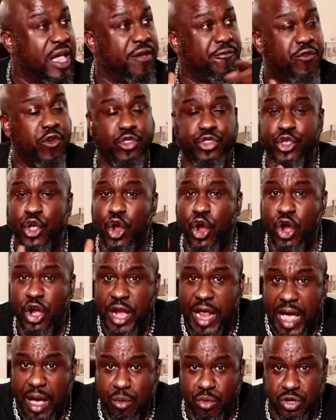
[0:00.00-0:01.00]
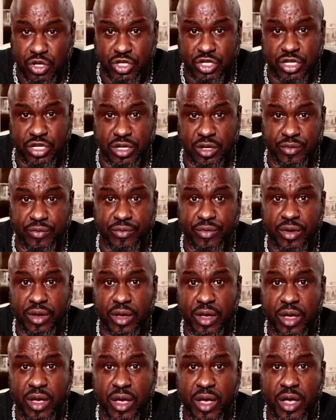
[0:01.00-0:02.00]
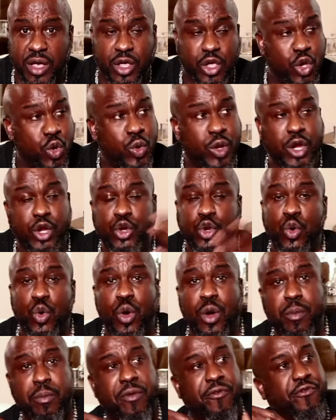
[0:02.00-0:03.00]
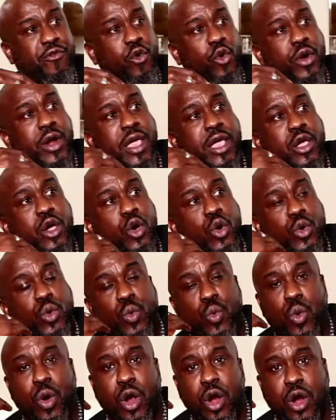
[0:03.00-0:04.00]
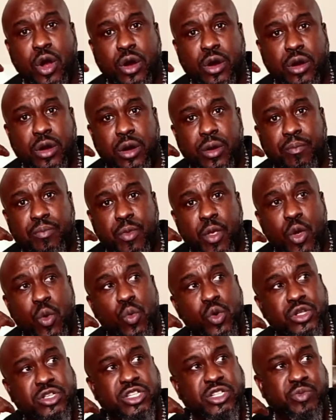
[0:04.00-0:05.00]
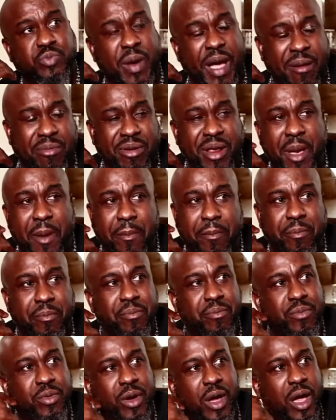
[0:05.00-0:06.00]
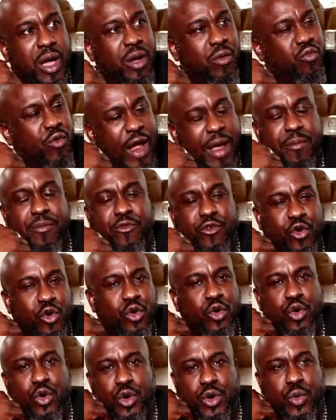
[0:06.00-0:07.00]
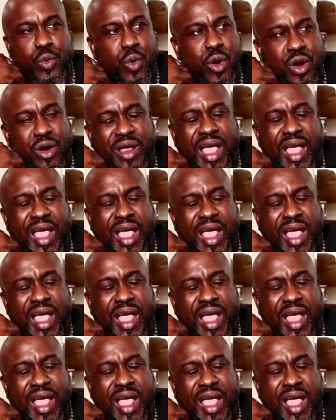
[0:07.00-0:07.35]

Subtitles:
For third hour shift, you can do them before they go to work, which is probably right before going to work.